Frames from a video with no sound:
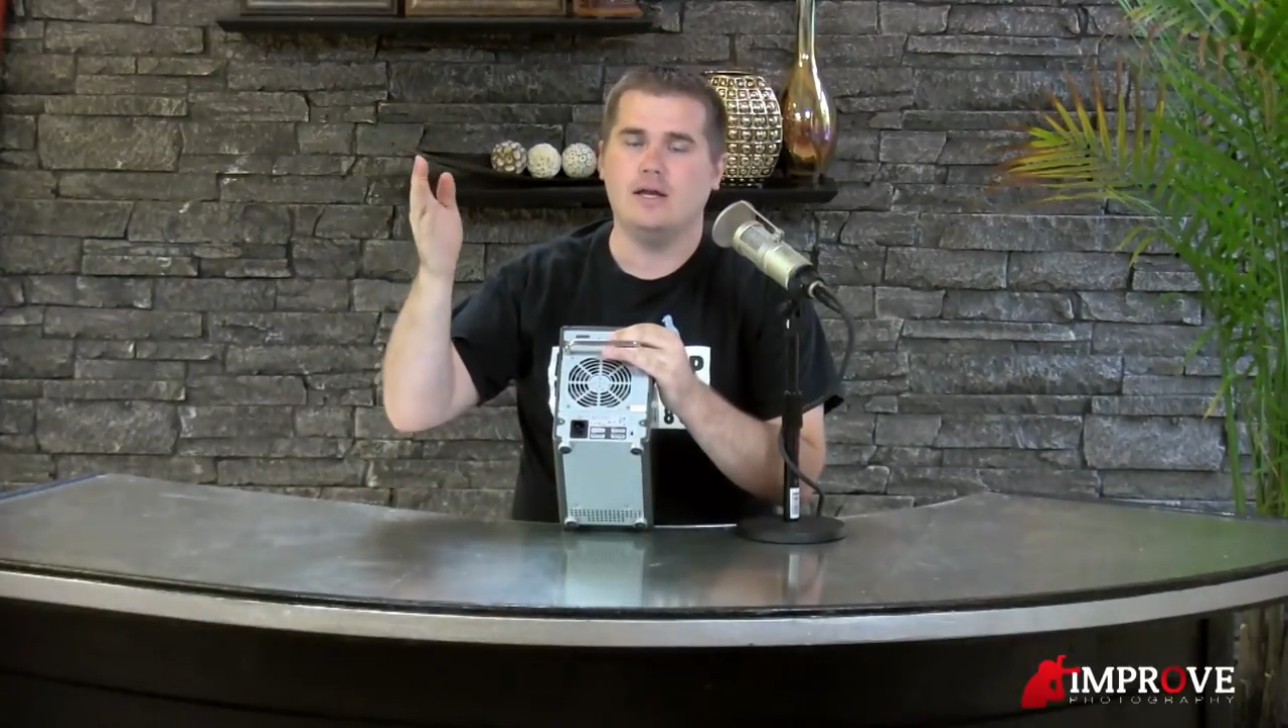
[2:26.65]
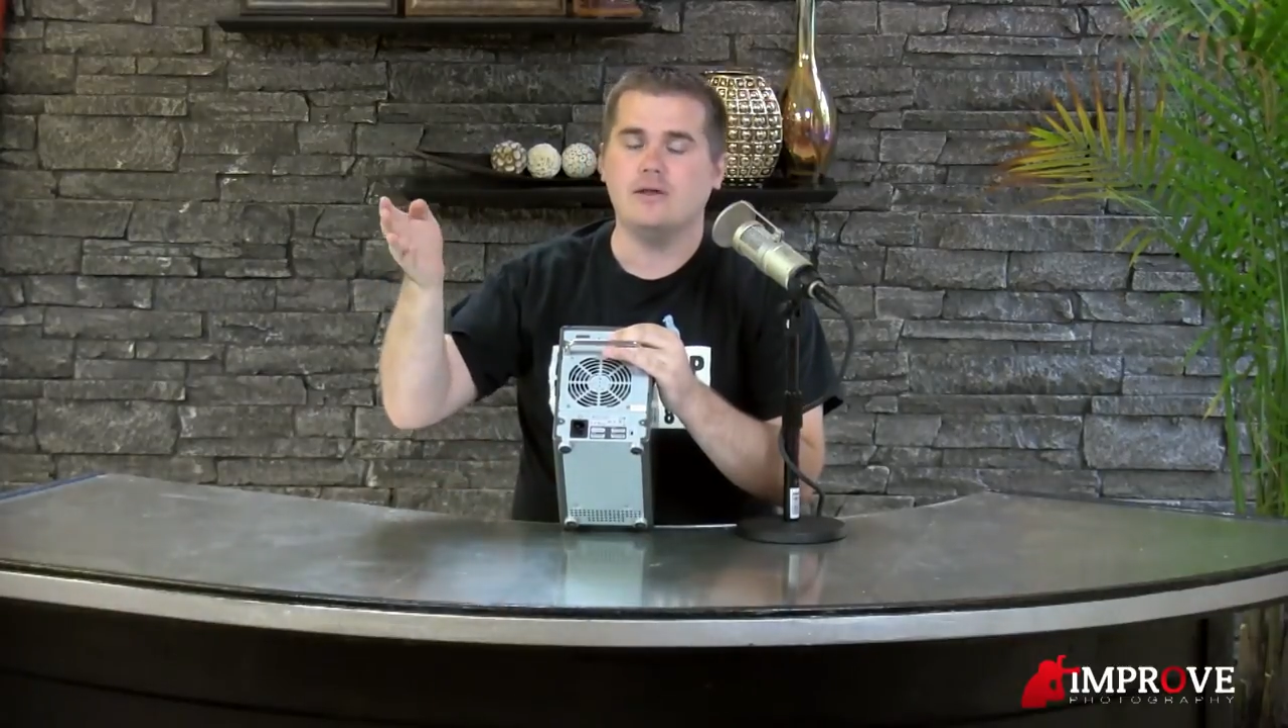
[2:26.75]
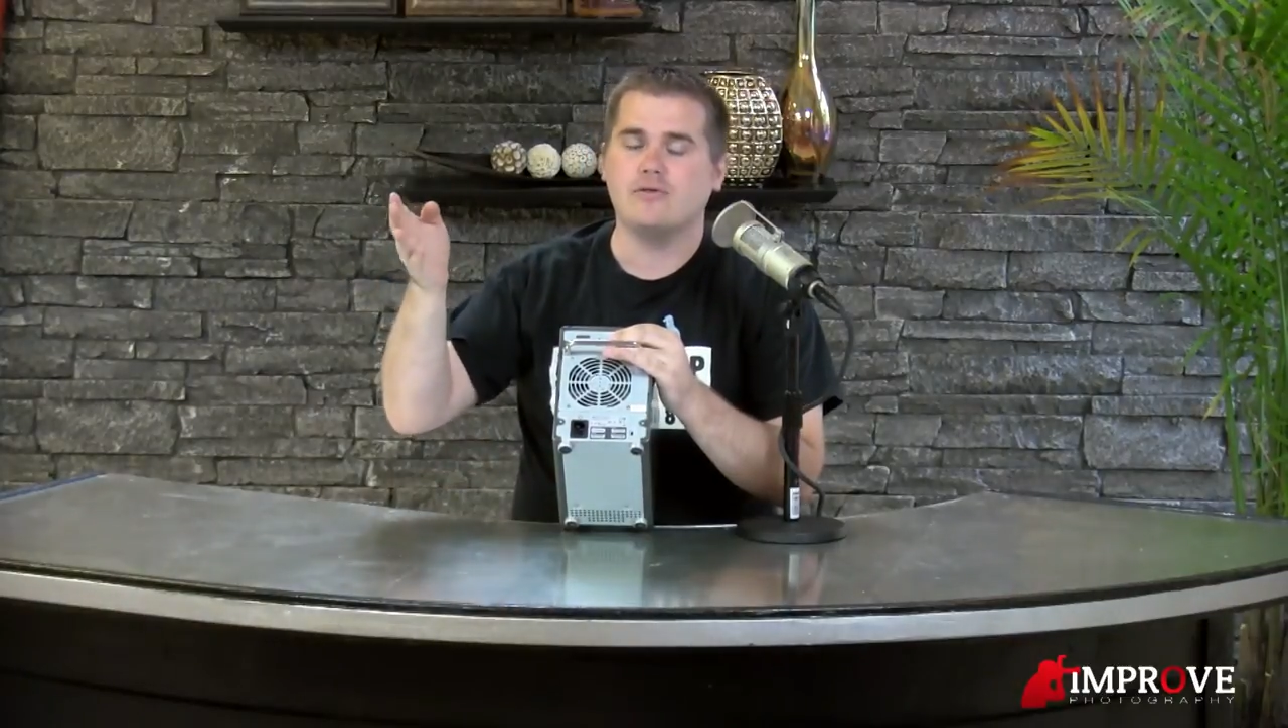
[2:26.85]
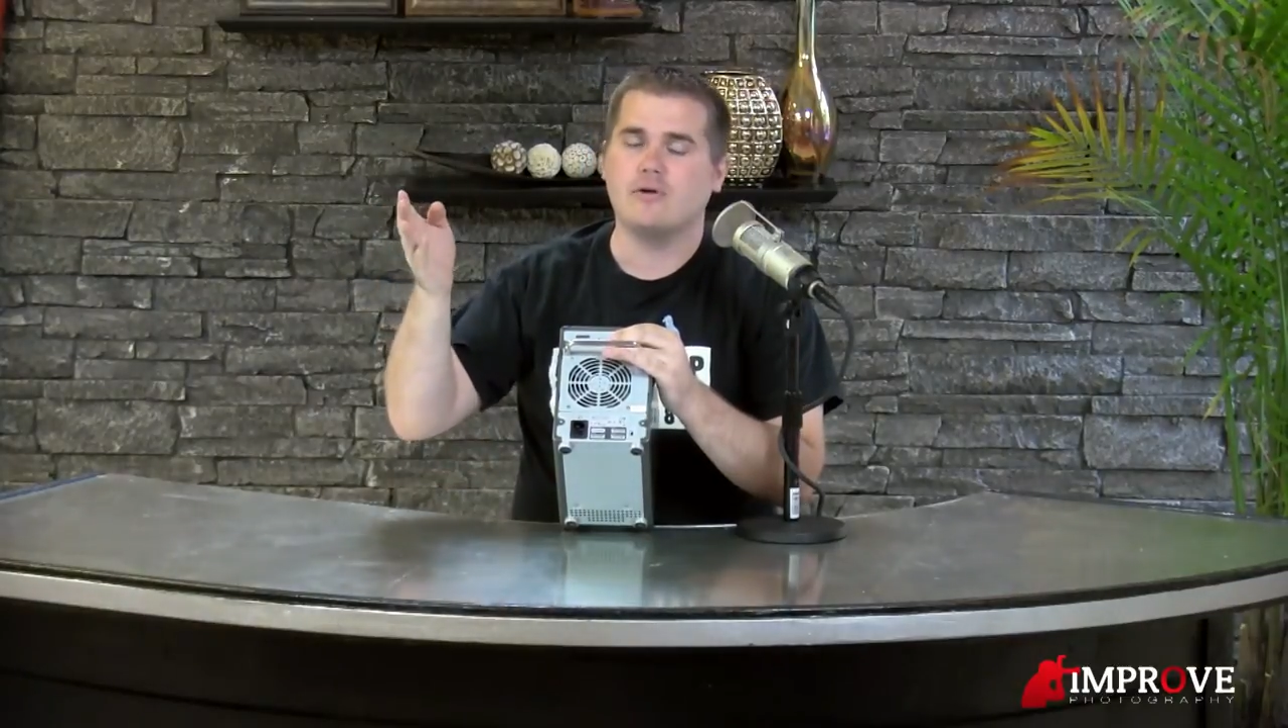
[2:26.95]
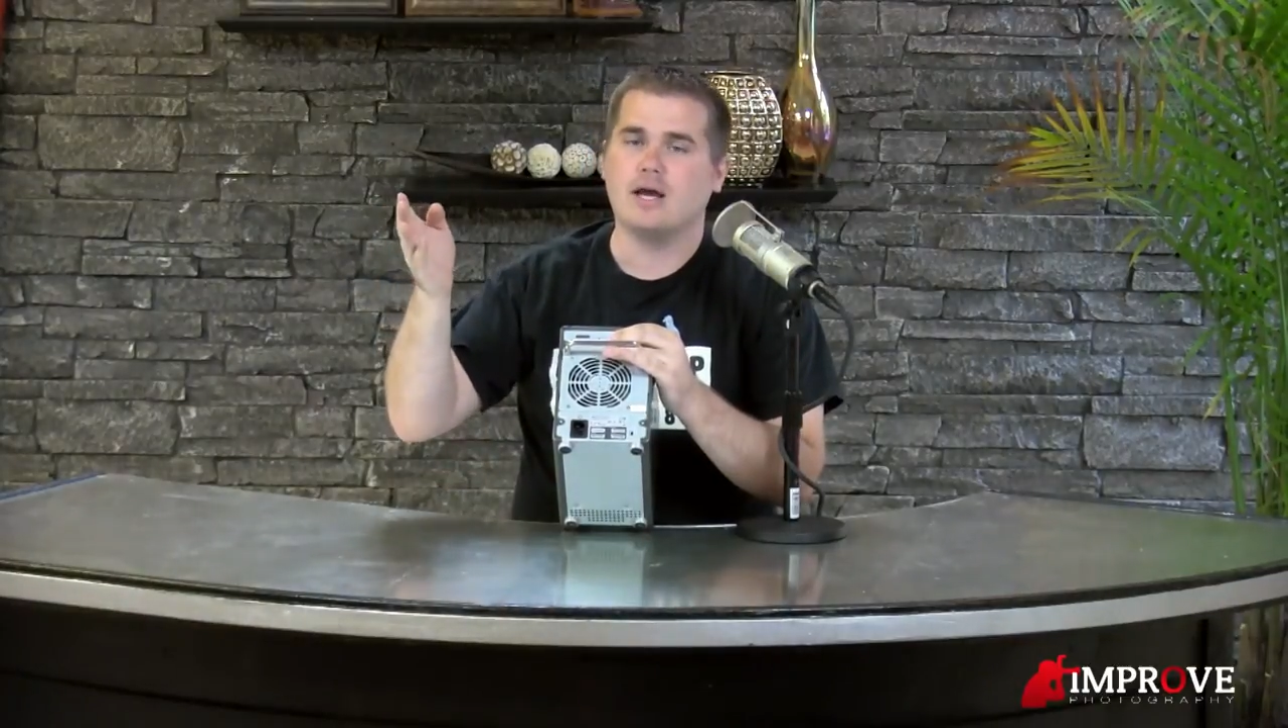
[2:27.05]

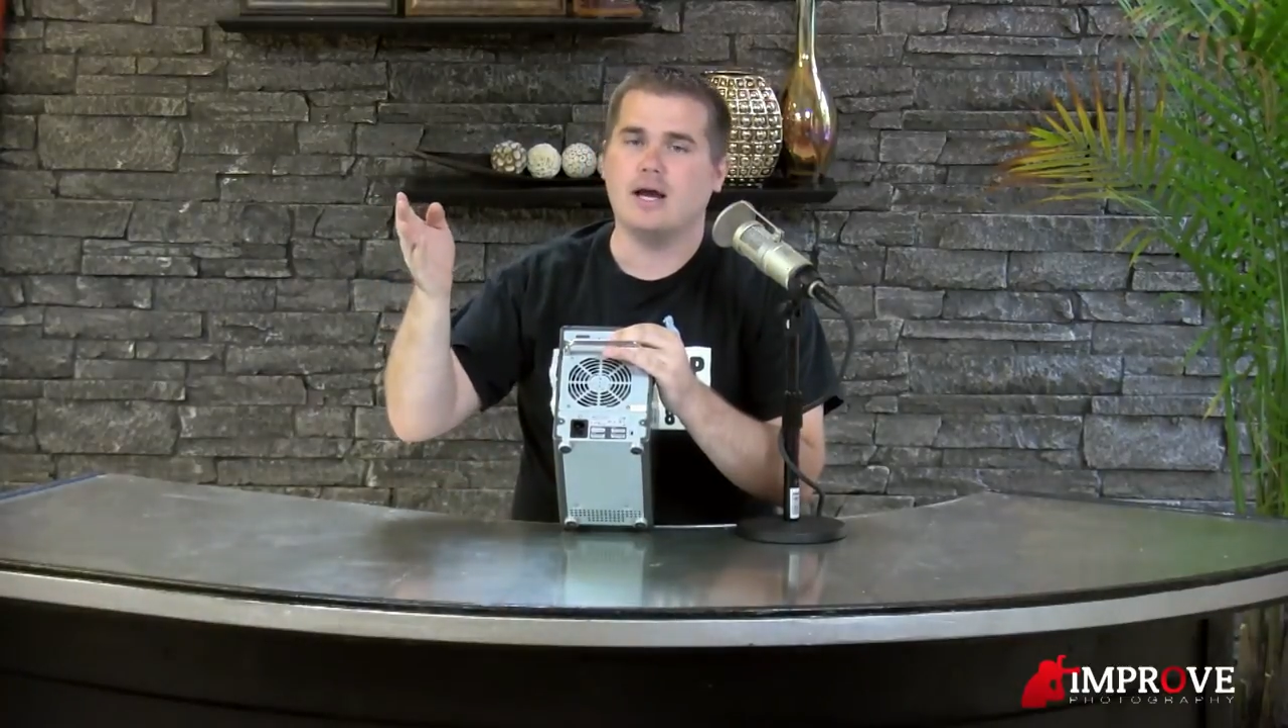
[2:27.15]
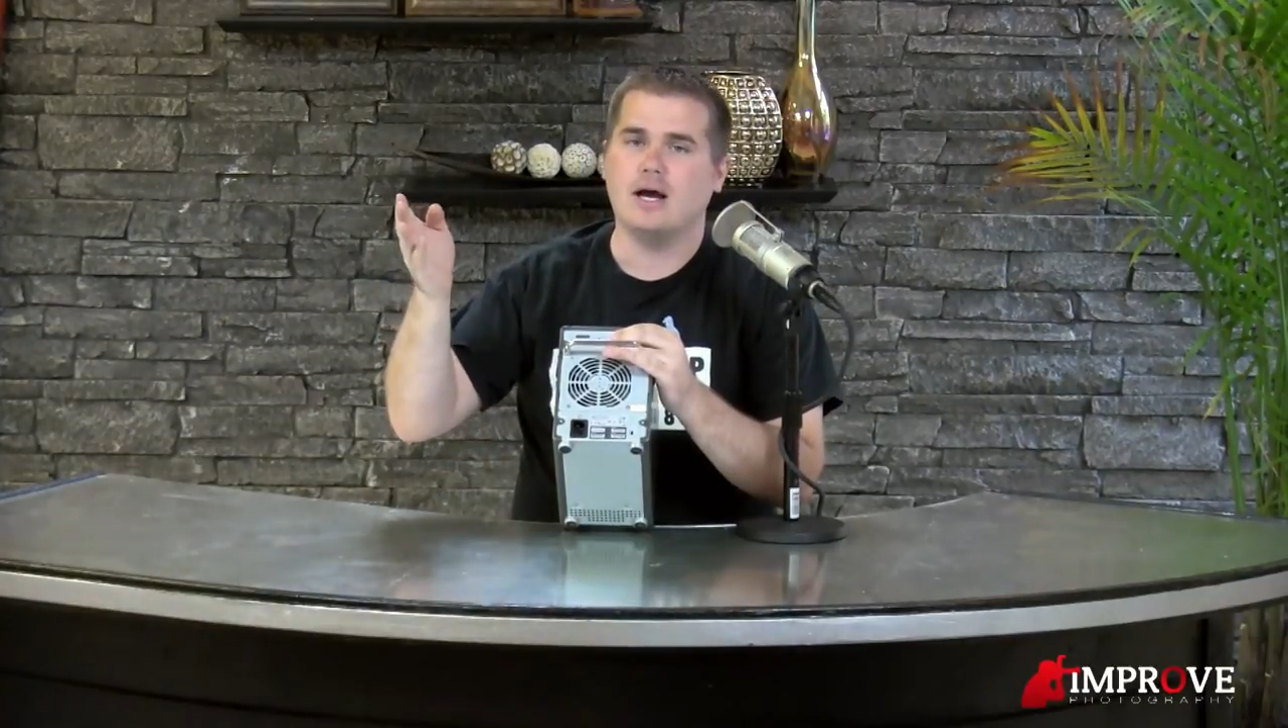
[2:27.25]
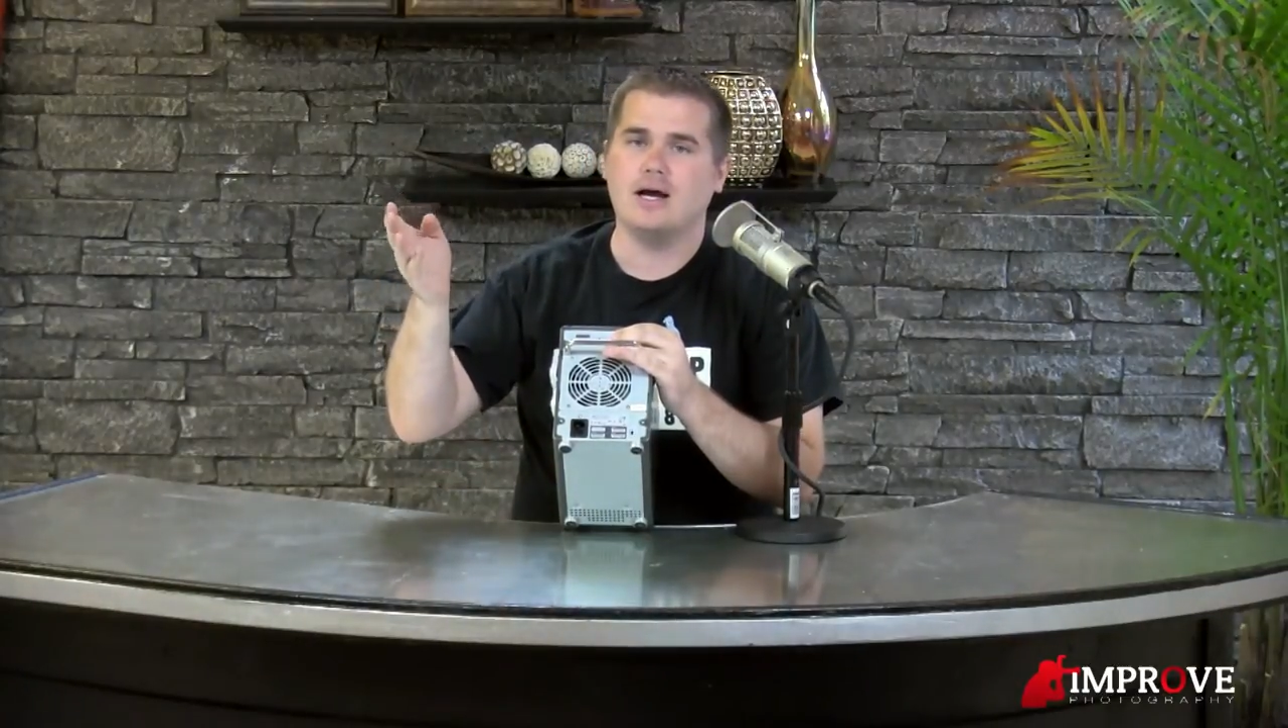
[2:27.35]
Ethernet